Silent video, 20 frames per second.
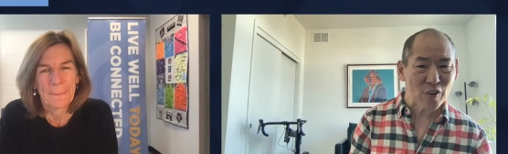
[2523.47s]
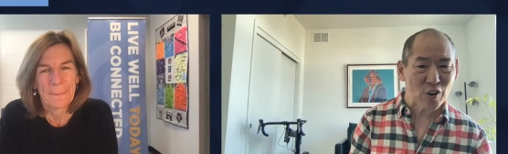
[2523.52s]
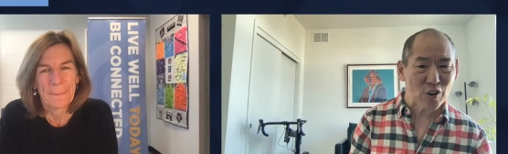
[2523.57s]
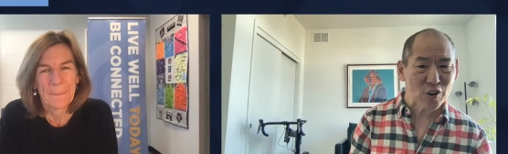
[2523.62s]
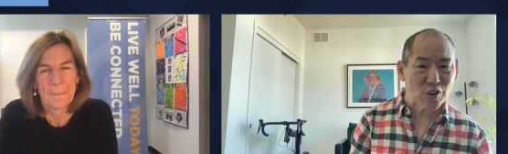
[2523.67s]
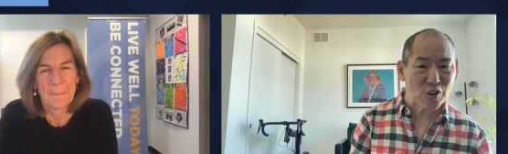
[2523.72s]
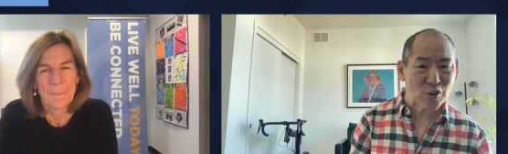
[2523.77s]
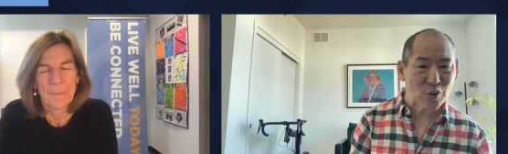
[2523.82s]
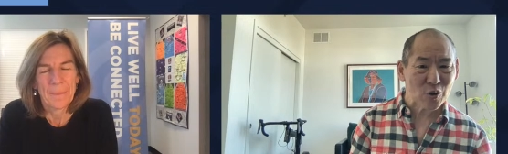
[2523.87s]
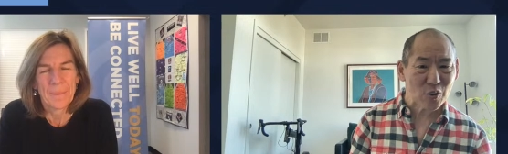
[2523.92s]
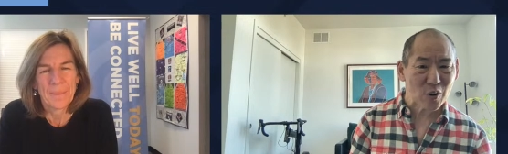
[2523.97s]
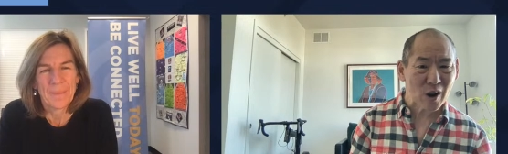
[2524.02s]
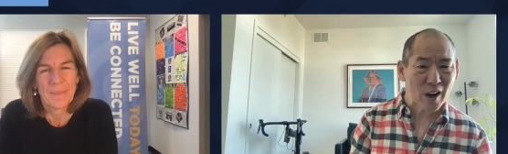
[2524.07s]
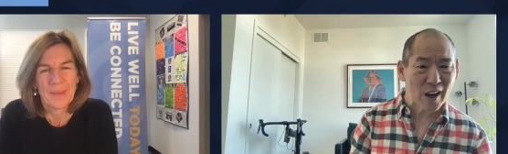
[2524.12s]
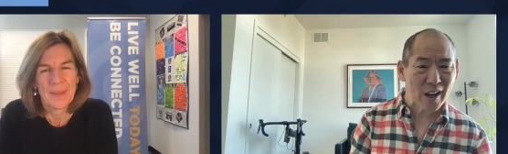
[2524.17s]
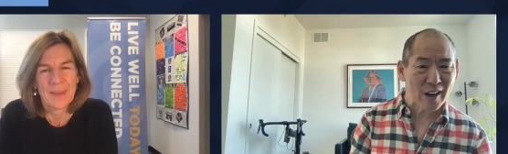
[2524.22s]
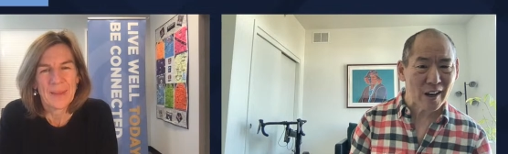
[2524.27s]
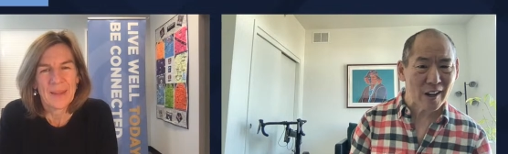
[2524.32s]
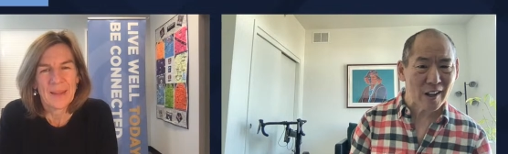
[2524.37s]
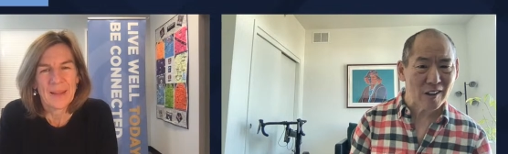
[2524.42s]
Speaker 1: virtual
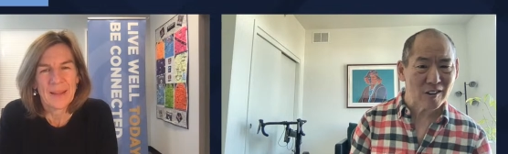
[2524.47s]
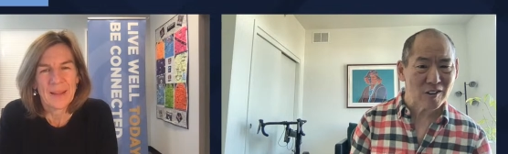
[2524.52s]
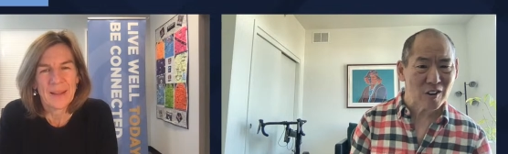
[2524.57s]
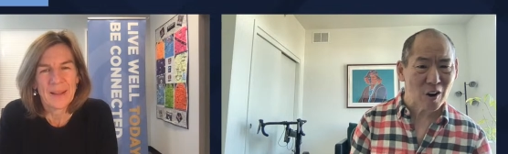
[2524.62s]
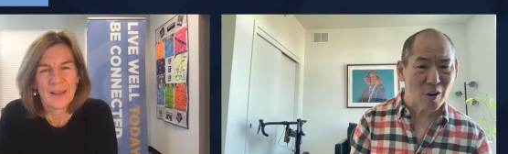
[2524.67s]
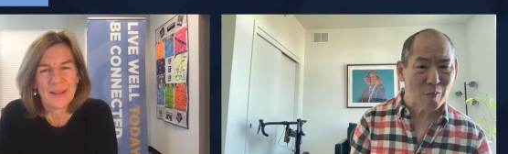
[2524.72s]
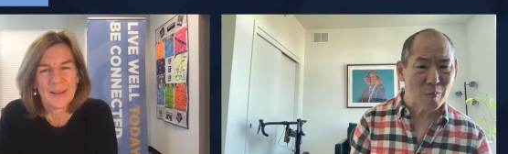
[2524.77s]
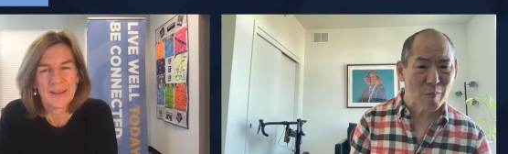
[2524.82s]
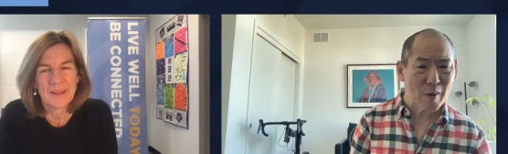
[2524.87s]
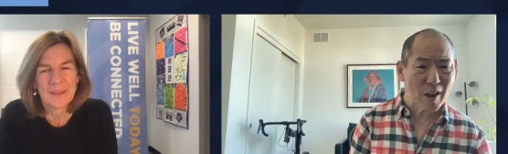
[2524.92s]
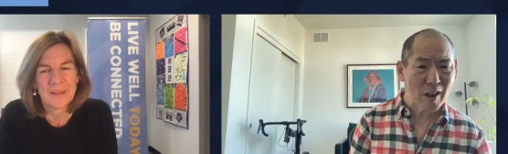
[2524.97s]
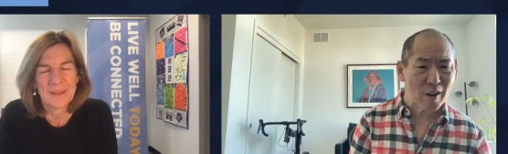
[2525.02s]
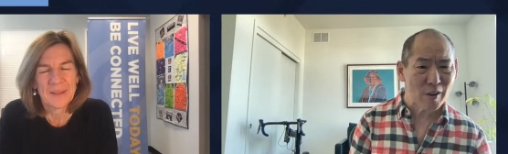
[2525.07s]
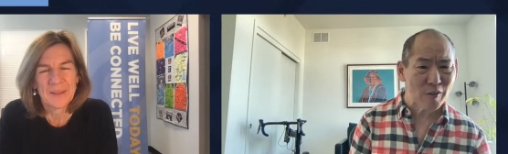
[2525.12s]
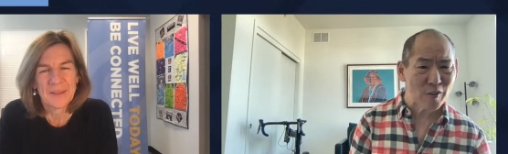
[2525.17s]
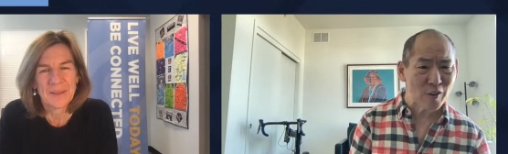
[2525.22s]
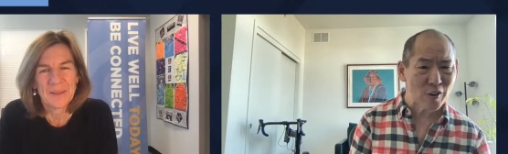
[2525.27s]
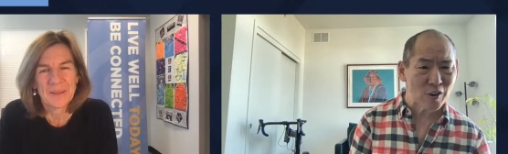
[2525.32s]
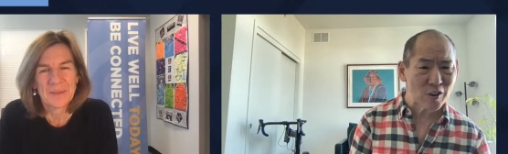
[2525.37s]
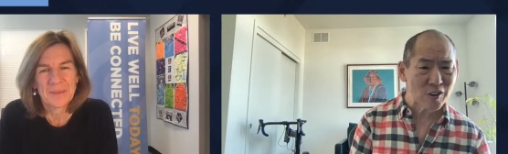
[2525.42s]
ride. It's our
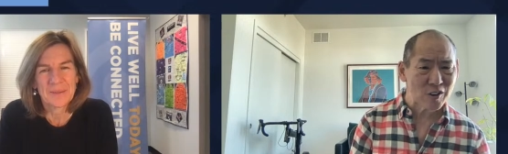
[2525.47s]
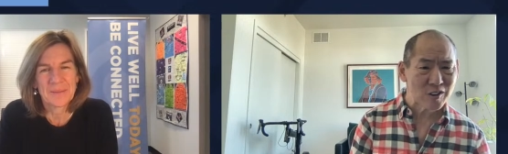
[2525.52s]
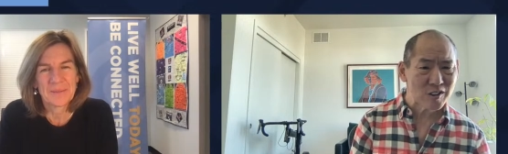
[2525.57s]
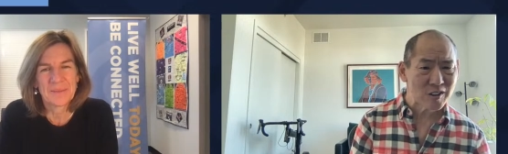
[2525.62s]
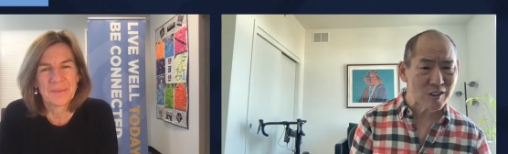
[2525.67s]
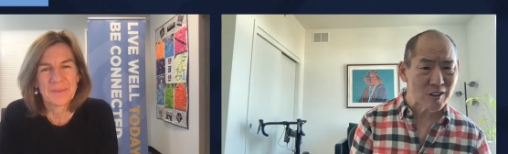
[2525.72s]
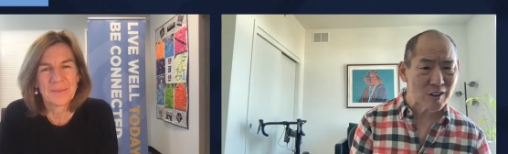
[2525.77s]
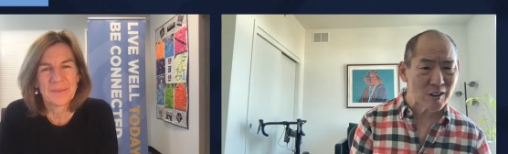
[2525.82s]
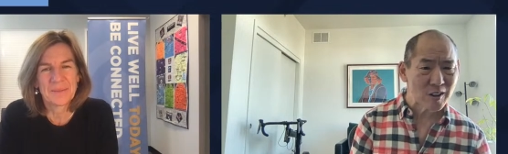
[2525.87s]
metaverse